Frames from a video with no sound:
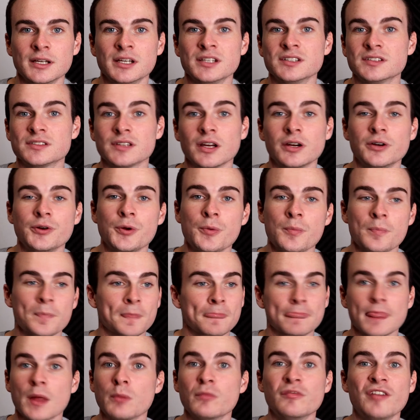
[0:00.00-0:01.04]
So
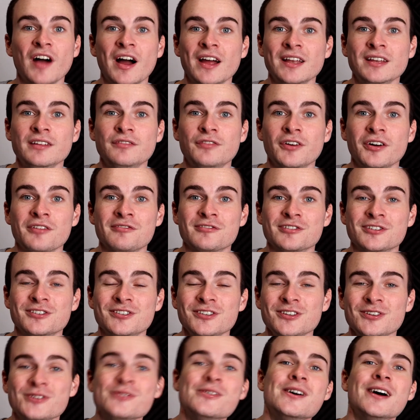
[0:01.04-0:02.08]
without any further
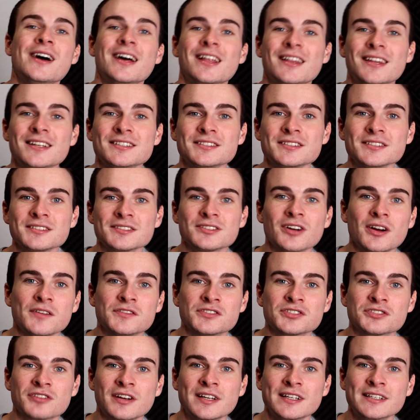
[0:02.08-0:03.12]
ado, let's just dive
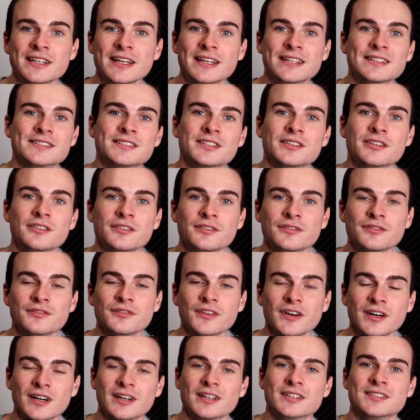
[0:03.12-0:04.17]
straight into the
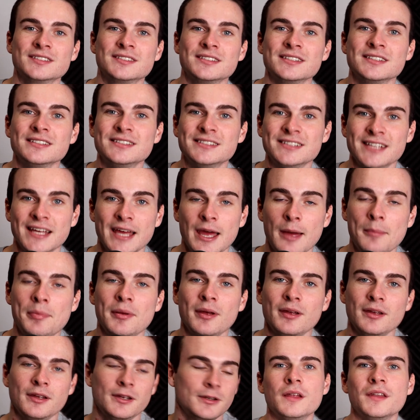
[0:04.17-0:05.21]
first tip.
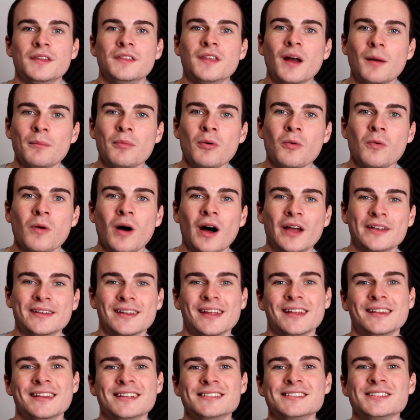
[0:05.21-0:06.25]
Number one,
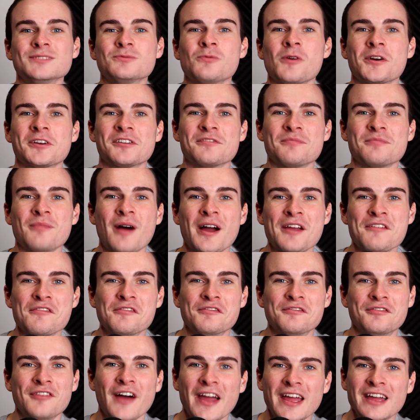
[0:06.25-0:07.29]
and this is one of my
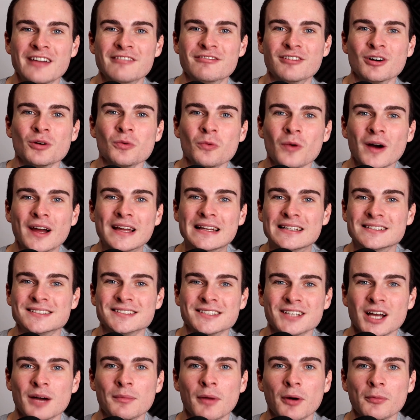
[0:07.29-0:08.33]
favorite ways to
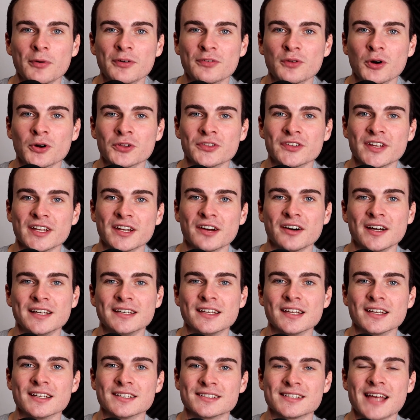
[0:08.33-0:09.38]
come up with content
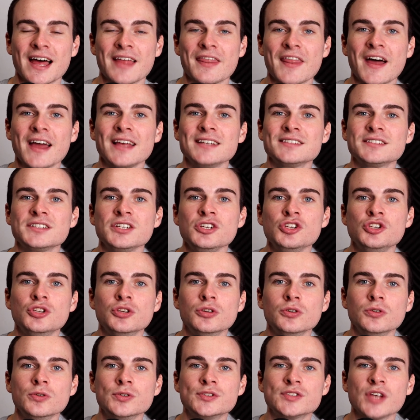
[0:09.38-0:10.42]
ideas, and that is to
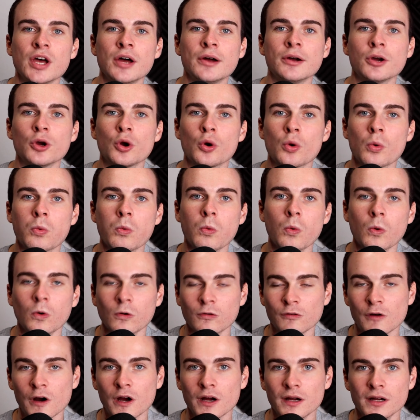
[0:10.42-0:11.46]
use
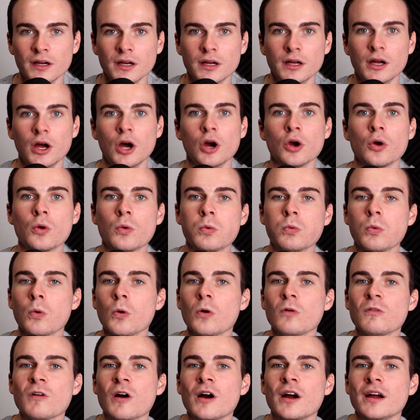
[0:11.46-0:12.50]
Quora.
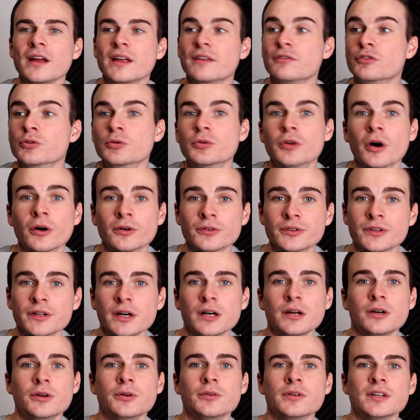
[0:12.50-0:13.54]
Quora, if you don't
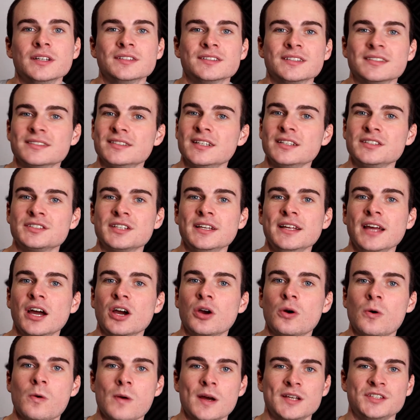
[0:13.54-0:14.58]
know, is essentially a
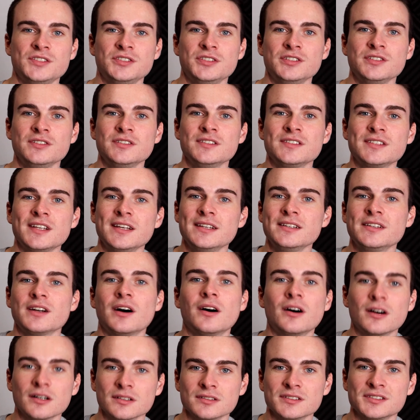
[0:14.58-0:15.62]
questions and
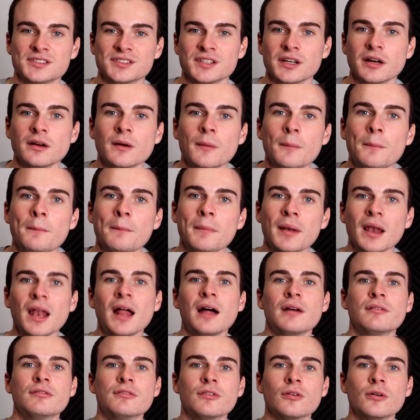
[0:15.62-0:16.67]
answer
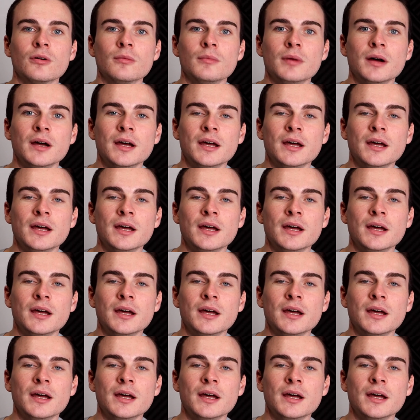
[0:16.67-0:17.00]
platform.